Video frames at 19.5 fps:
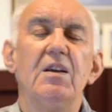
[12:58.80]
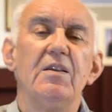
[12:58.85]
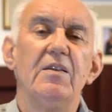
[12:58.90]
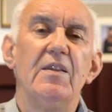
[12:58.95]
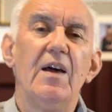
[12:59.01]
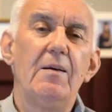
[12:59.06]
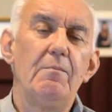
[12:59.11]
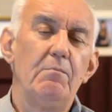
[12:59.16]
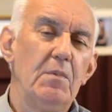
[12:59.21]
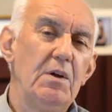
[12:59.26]

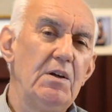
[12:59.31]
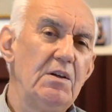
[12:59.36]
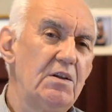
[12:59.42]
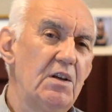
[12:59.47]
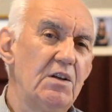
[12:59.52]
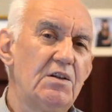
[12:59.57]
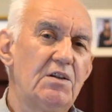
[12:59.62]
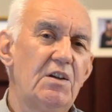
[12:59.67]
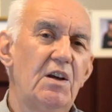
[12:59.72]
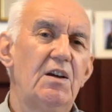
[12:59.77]
that means
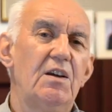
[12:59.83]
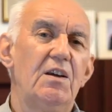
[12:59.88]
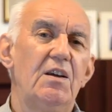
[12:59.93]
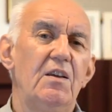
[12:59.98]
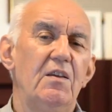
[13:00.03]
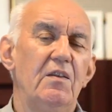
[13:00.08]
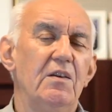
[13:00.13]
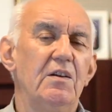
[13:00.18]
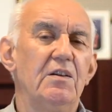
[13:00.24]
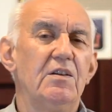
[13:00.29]
to say
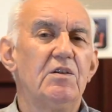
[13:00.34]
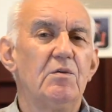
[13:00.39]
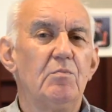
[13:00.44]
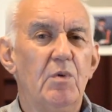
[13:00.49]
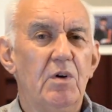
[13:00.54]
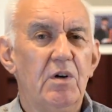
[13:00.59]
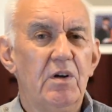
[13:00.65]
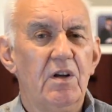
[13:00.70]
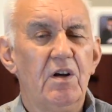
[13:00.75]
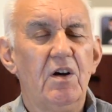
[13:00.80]
that
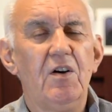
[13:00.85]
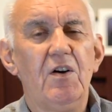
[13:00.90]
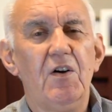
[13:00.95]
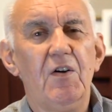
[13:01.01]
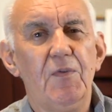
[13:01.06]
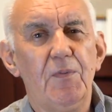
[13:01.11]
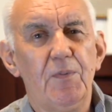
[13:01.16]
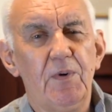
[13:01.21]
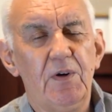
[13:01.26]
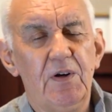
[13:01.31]
my
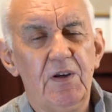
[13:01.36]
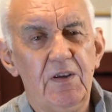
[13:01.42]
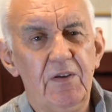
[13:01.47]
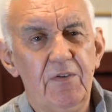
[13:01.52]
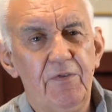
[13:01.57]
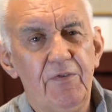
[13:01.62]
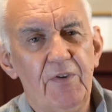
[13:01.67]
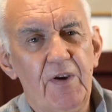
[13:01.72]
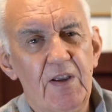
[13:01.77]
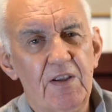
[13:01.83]
half
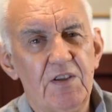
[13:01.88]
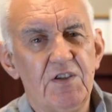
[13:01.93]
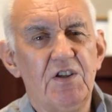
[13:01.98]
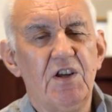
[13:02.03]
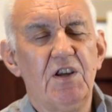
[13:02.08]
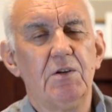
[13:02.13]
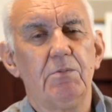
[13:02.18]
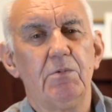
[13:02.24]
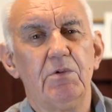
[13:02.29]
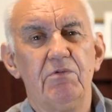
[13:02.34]
wave
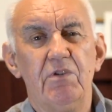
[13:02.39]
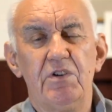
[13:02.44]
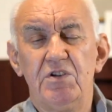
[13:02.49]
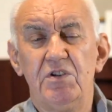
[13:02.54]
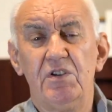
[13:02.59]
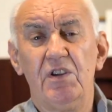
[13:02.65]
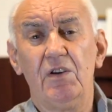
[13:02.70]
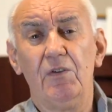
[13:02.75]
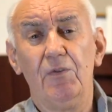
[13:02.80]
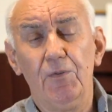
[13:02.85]
antenna would
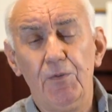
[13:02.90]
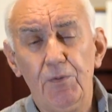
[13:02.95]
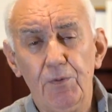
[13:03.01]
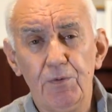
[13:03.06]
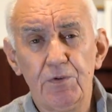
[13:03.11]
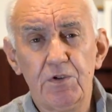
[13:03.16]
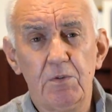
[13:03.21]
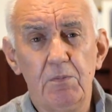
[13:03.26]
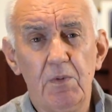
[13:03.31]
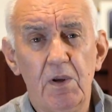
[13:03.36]
resonate on 40